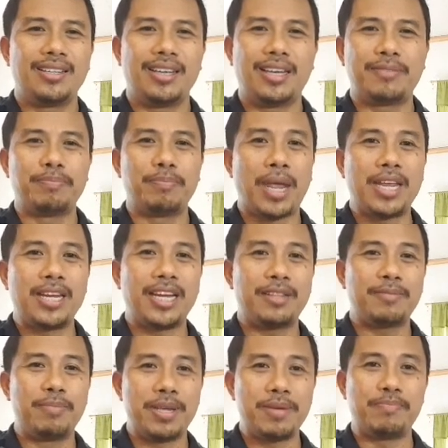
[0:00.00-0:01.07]
it may
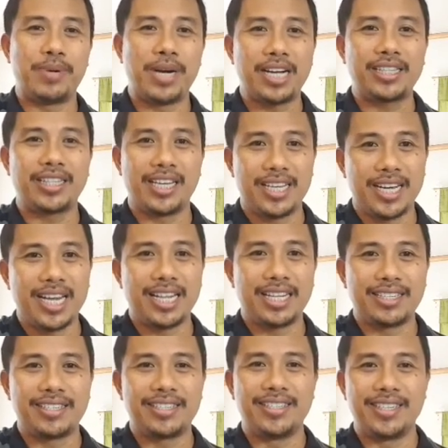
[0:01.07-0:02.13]
not be practical,
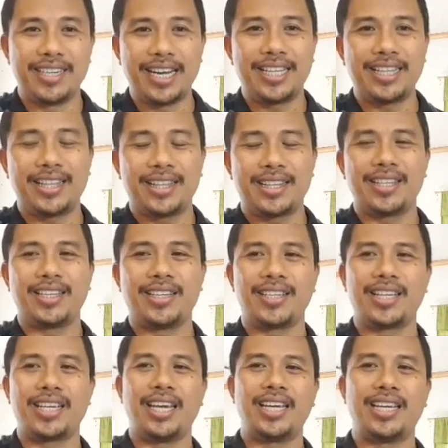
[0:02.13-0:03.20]
right?
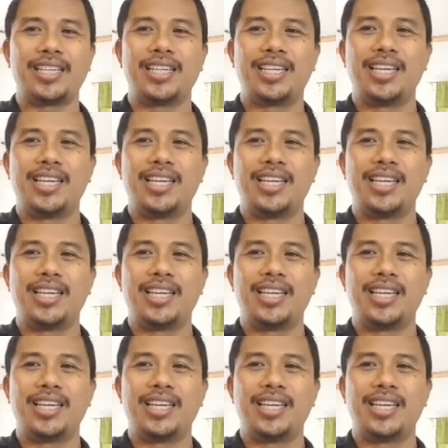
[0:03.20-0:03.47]
Okay.